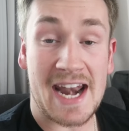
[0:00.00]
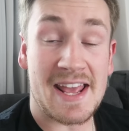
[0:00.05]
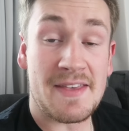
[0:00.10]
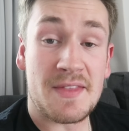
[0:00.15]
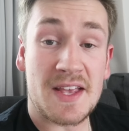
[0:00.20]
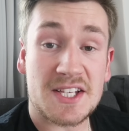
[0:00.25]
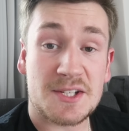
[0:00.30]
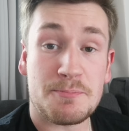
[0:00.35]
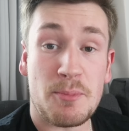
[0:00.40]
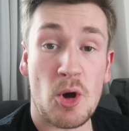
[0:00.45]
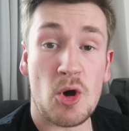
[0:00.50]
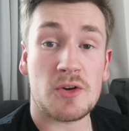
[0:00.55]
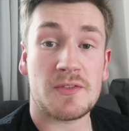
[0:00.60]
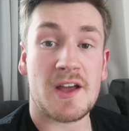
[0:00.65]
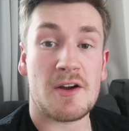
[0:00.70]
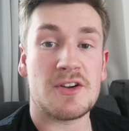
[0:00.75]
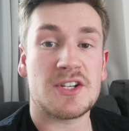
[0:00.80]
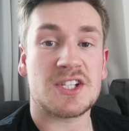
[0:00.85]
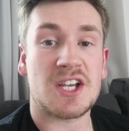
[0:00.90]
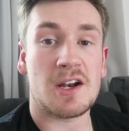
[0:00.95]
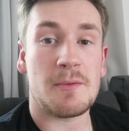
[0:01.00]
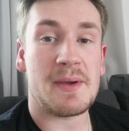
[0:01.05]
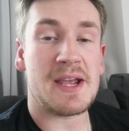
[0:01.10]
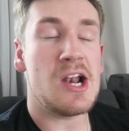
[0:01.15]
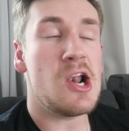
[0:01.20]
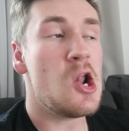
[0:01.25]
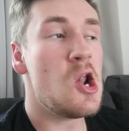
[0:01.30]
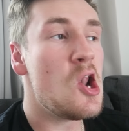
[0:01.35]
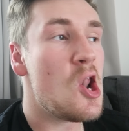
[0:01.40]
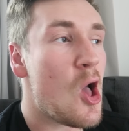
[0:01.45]
And in this book, there is going to
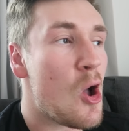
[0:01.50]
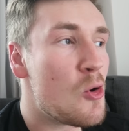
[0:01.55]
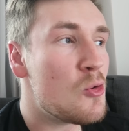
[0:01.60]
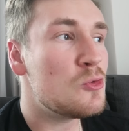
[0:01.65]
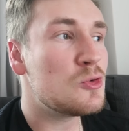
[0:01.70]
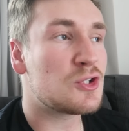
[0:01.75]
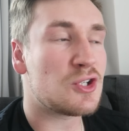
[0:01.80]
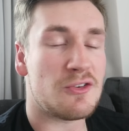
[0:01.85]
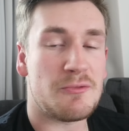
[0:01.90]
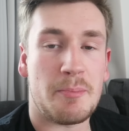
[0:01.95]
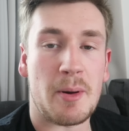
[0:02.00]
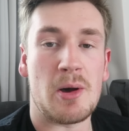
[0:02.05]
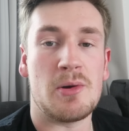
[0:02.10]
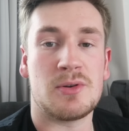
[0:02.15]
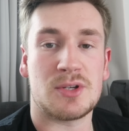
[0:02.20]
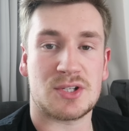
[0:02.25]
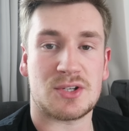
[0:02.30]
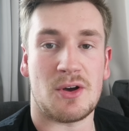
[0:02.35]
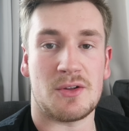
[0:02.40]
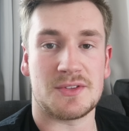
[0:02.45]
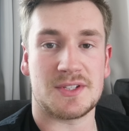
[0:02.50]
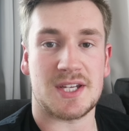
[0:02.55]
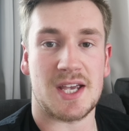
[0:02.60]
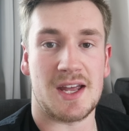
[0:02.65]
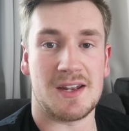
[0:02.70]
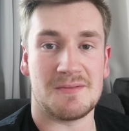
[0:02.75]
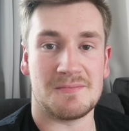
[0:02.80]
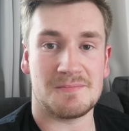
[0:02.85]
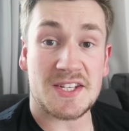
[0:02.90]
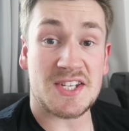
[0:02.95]
be loads of bonus
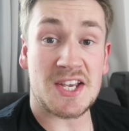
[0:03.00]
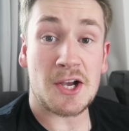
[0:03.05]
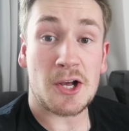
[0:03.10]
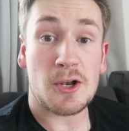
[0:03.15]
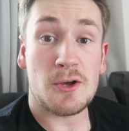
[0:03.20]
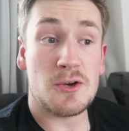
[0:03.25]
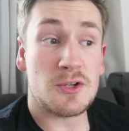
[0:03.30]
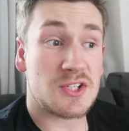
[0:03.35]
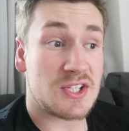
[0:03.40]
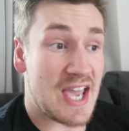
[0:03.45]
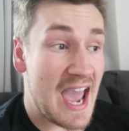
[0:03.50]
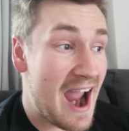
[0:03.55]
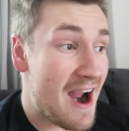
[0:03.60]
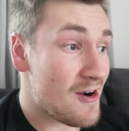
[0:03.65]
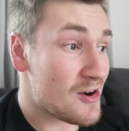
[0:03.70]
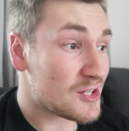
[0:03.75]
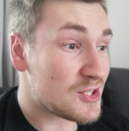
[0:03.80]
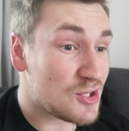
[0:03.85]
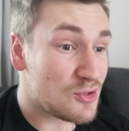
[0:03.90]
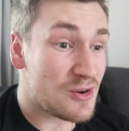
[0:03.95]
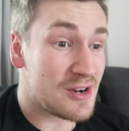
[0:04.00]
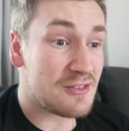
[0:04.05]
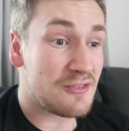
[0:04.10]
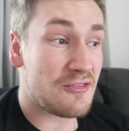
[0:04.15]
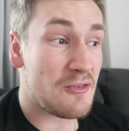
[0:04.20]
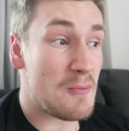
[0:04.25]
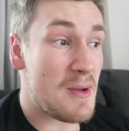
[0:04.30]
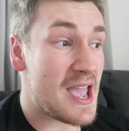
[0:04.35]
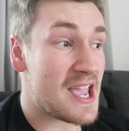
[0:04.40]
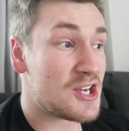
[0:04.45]
content. This includes character
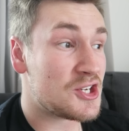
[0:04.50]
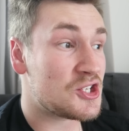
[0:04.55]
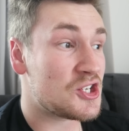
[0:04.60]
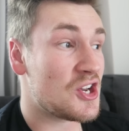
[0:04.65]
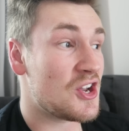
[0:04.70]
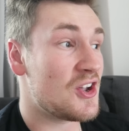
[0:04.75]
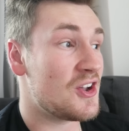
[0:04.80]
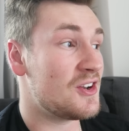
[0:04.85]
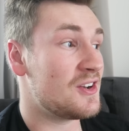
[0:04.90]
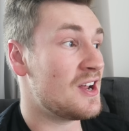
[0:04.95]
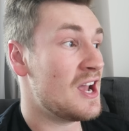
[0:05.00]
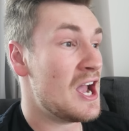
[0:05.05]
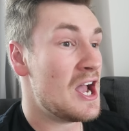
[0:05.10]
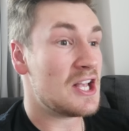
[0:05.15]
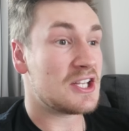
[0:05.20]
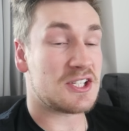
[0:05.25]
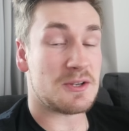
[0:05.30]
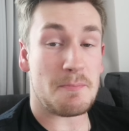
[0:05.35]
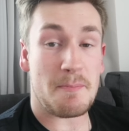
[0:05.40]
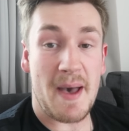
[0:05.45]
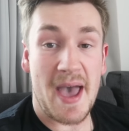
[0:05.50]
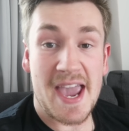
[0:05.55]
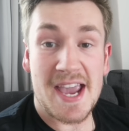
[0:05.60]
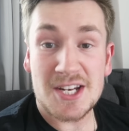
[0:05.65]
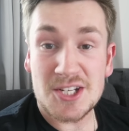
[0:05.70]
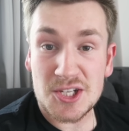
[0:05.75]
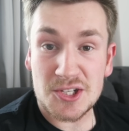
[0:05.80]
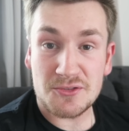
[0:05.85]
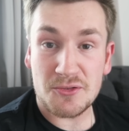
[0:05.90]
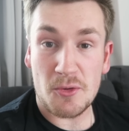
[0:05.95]
information, some
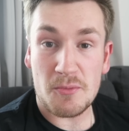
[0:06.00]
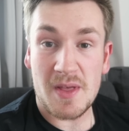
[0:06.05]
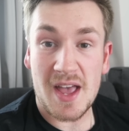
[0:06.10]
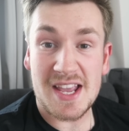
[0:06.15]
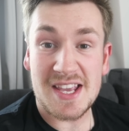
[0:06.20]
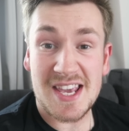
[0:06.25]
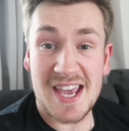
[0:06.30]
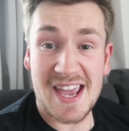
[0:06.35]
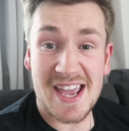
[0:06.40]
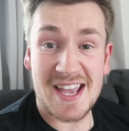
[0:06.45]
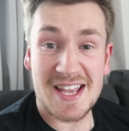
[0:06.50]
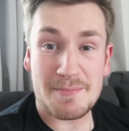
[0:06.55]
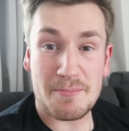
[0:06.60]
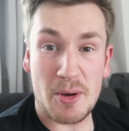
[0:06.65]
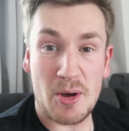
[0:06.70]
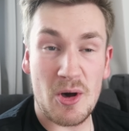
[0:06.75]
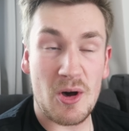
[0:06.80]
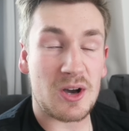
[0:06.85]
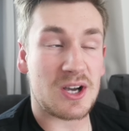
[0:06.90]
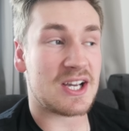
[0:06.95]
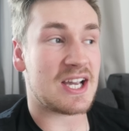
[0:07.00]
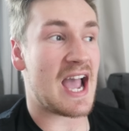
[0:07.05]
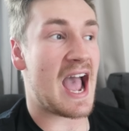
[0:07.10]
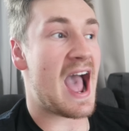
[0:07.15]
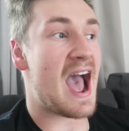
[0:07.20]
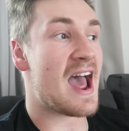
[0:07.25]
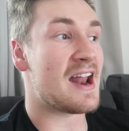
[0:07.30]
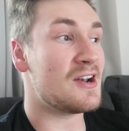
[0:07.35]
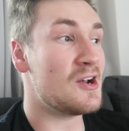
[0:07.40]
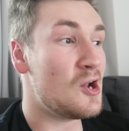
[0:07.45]
pages from their yearbook,
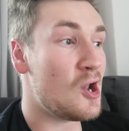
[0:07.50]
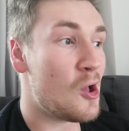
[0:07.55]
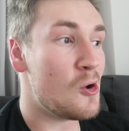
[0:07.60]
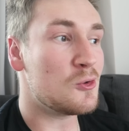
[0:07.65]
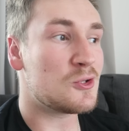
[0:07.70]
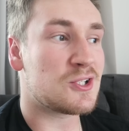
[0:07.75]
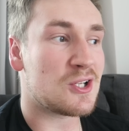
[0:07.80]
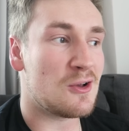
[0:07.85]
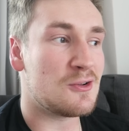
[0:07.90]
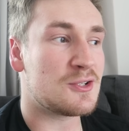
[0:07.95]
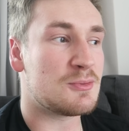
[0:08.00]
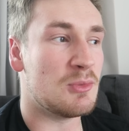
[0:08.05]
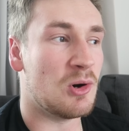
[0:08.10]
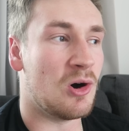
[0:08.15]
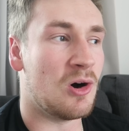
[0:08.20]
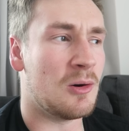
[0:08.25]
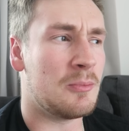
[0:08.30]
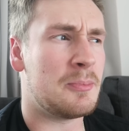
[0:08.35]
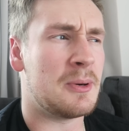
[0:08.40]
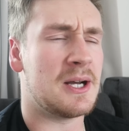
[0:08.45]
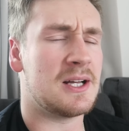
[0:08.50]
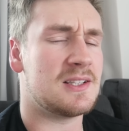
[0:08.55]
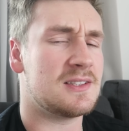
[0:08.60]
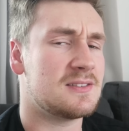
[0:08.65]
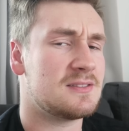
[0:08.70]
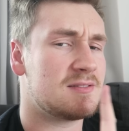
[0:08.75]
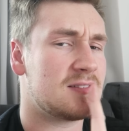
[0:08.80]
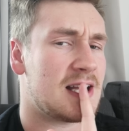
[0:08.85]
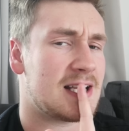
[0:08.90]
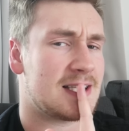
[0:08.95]
and loads more,
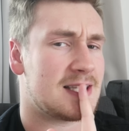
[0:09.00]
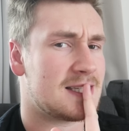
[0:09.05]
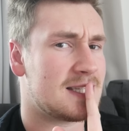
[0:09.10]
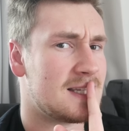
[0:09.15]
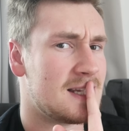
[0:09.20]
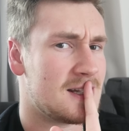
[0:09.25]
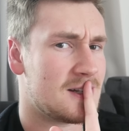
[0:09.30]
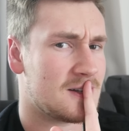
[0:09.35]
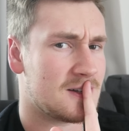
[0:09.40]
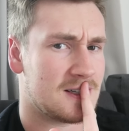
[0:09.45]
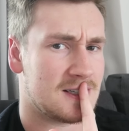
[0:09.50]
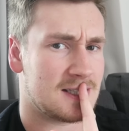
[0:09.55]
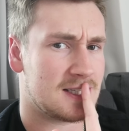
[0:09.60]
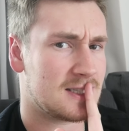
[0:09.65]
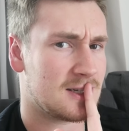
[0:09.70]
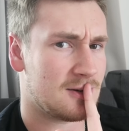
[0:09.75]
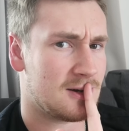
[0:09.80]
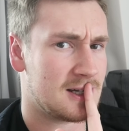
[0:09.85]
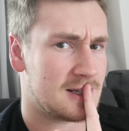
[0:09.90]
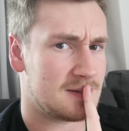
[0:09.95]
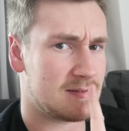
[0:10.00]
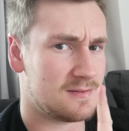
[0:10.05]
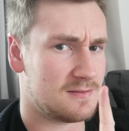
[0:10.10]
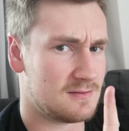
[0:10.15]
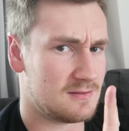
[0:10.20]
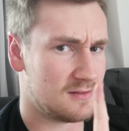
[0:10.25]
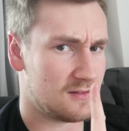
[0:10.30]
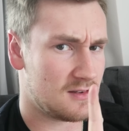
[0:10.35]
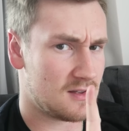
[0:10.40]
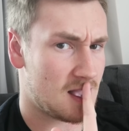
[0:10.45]
but that's a secret, so
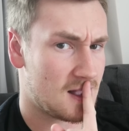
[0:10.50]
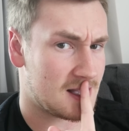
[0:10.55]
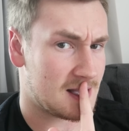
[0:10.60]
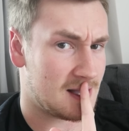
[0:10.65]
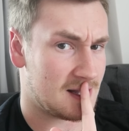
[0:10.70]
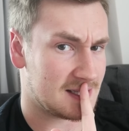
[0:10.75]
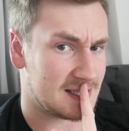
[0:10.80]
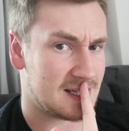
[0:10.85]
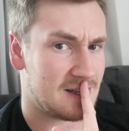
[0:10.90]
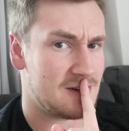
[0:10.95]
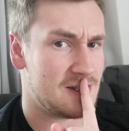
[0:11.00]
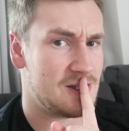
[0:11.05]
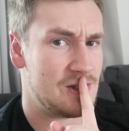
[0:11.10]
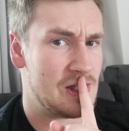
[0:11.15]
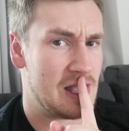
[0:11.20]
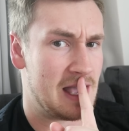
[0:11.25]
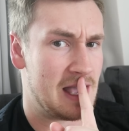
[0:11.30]
I can't tell you